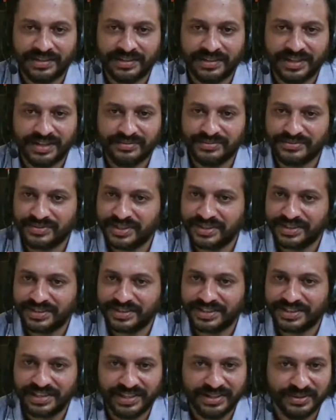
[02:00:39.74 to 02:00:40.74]

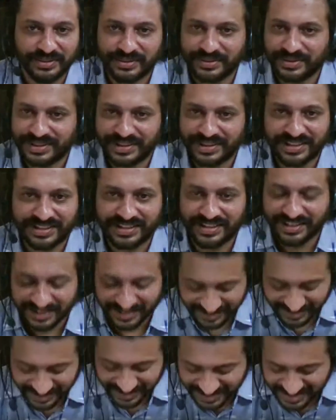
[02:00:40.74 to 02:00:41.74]
after, you know,
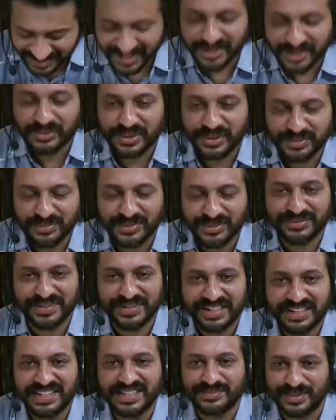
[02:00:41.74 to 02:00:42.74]
as an outcome of
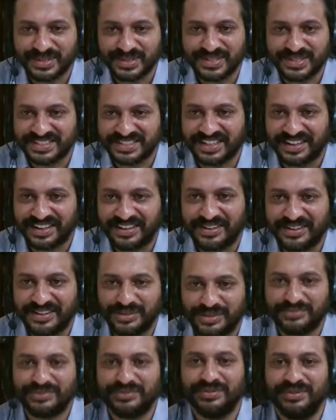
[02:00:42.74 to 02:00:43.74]
their dispossession
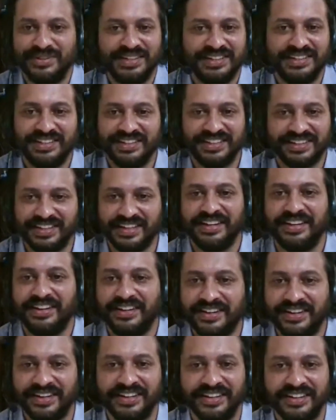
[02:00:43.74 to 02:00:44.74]
of
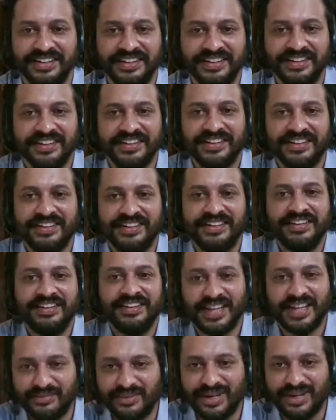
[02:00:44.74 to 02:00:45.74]
their
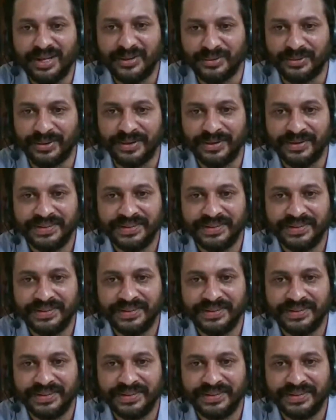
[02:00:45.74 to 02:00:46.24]
livelihood.